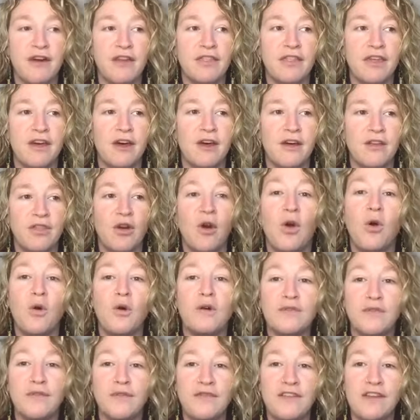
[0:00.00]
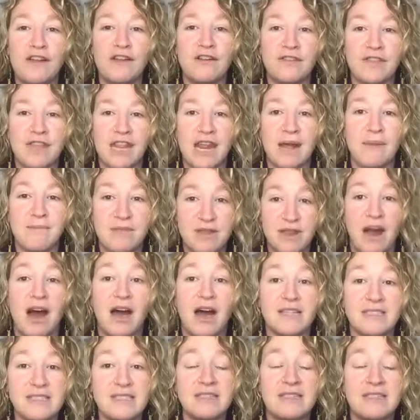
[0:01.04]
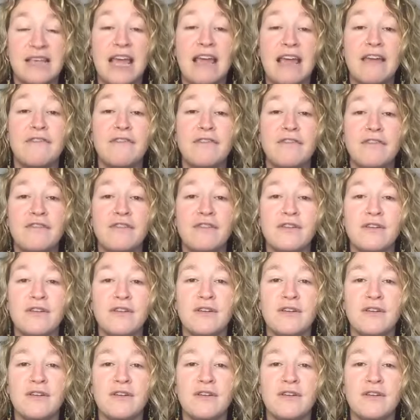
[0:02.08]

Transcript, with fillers: the the old fear that I'm not safe